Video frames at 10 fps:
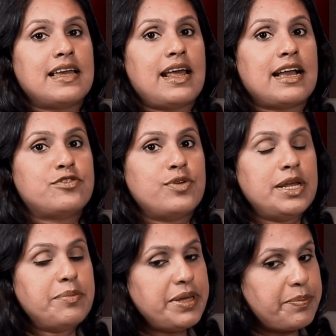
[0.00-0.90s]
can
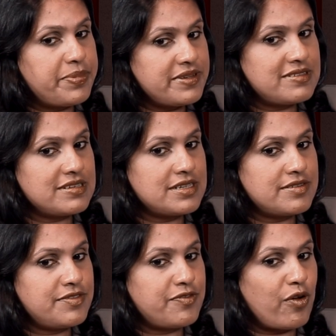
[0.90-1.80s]
actually be
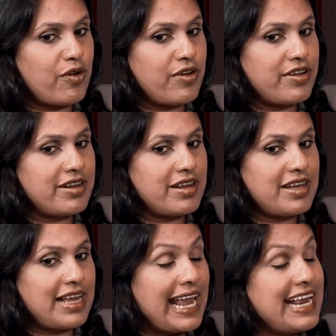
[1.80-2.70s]
preserved for
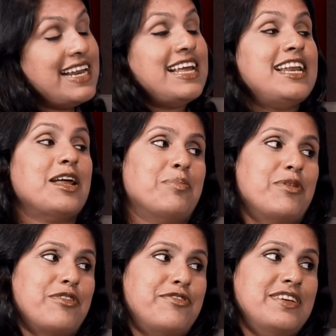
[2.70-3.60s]
any
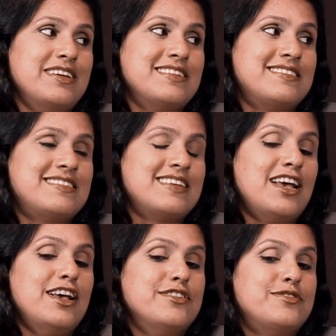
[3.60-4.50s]
number of years.
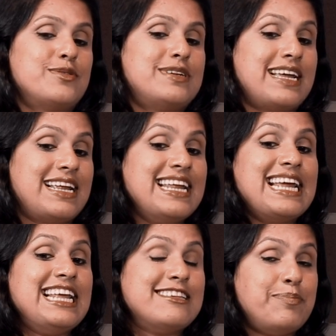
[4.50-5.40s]
So,
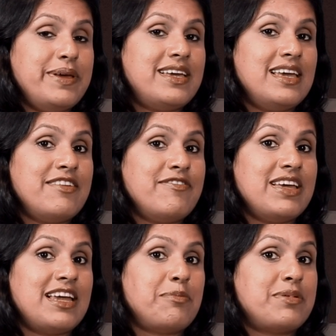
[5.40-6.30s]
technically speaking,
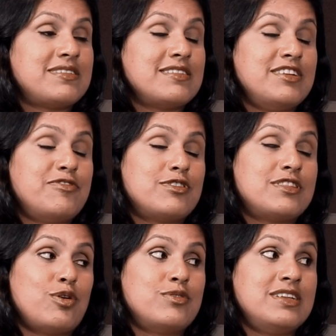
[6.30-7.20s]
we can preserve it for
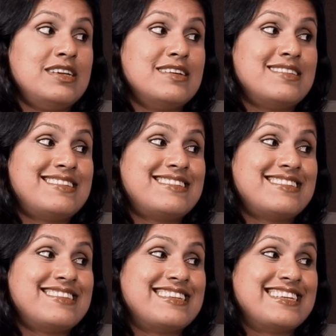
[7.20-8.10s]
1,000
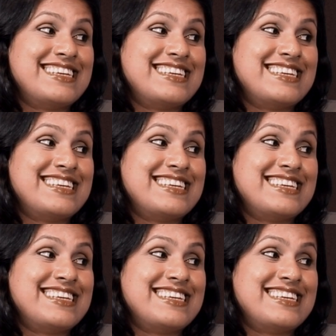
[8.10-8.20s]
years.